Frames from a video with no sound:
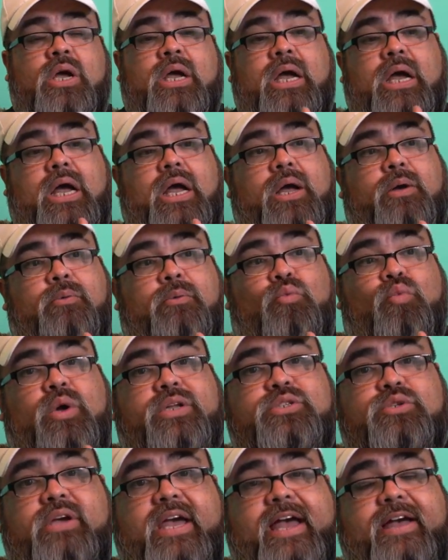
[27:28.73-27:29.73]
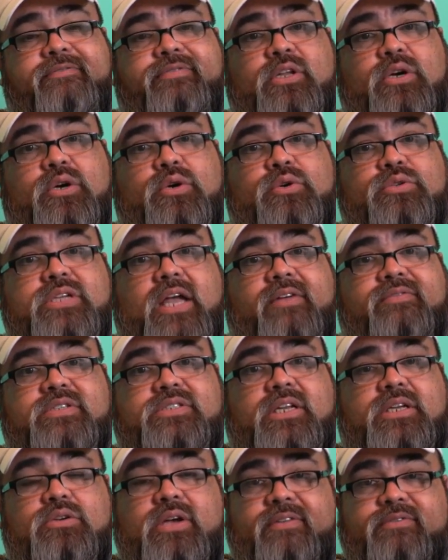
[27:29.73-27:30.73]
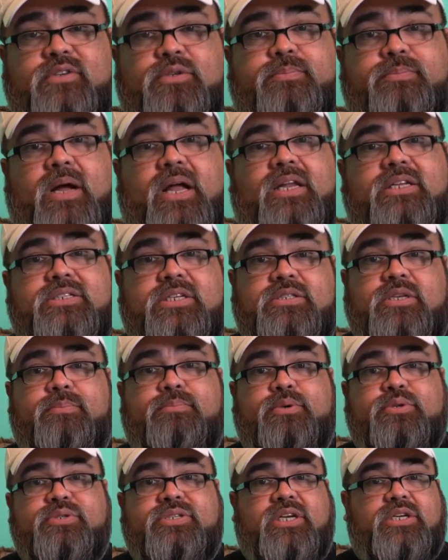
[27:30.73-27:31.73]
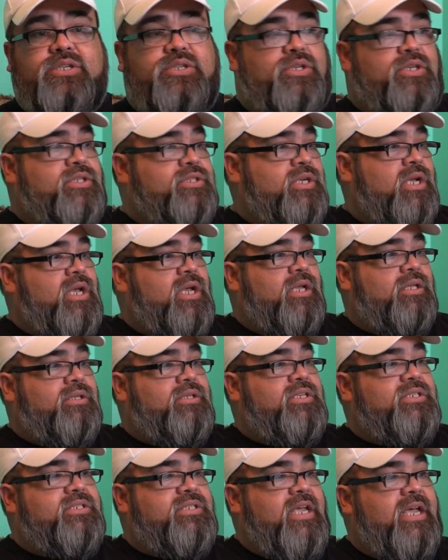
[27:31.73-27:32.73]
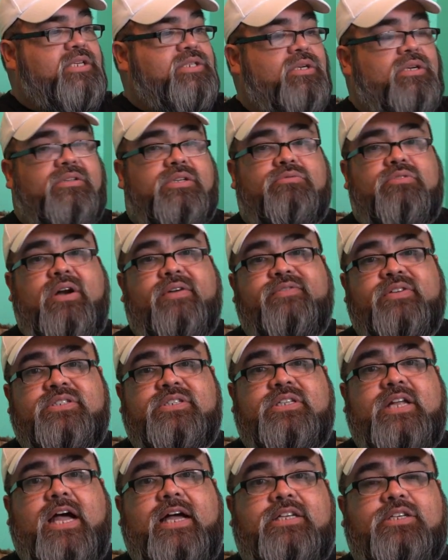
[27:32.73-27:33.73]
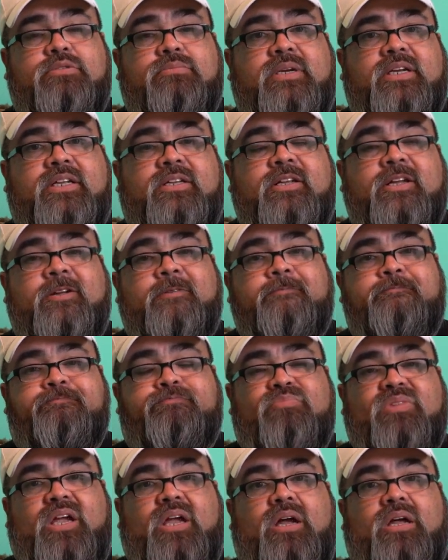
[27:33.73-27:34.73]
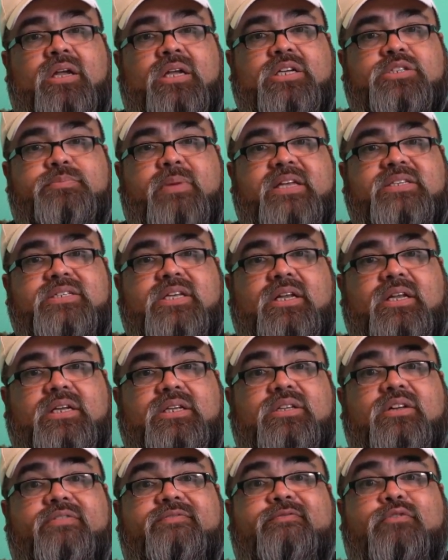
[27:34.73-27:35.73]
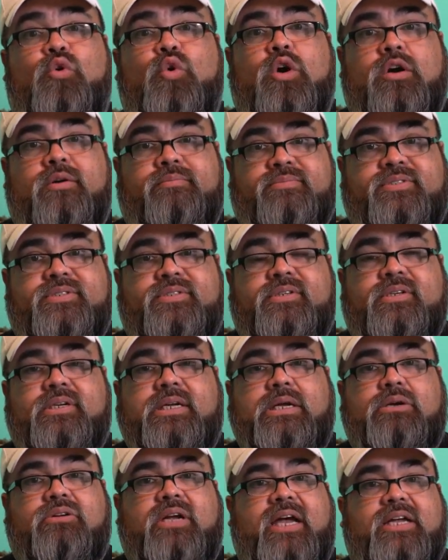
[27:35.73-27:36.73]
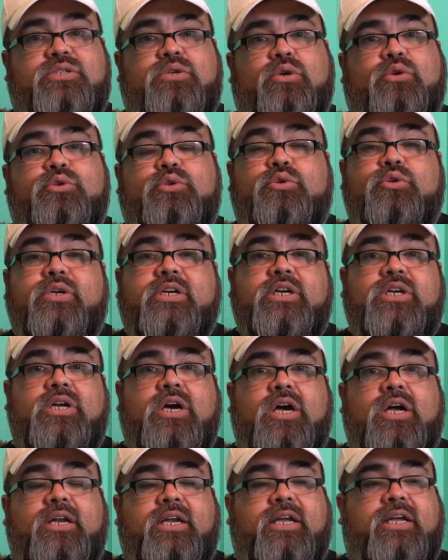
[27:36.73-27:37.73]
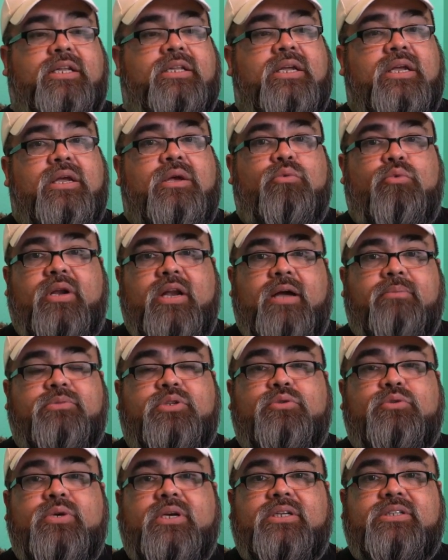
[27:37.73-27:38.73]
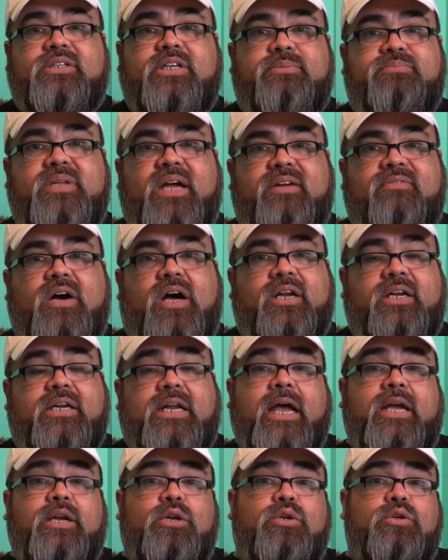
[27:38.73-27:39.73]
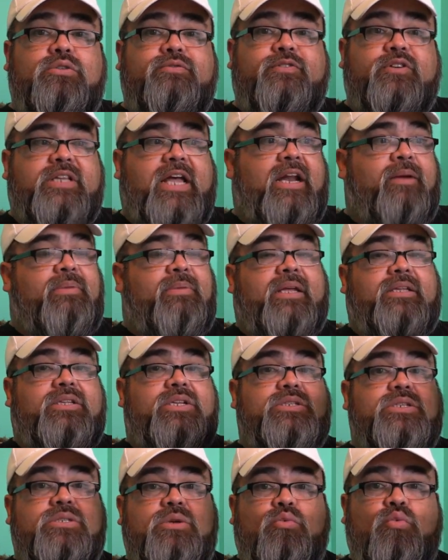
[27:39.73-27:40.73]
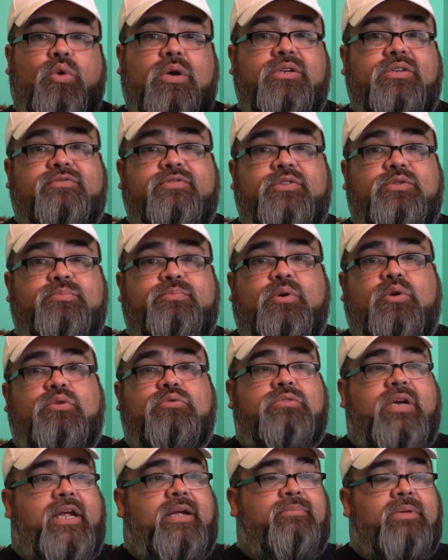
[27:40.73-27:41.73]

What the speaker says: once you have those, obviously you have your policies and procedures. This section of the reference document is basically the forms. Okay, so during an audit, when I'm doing a deep dive audit, I look for that. I'm like, this is a wonderful program.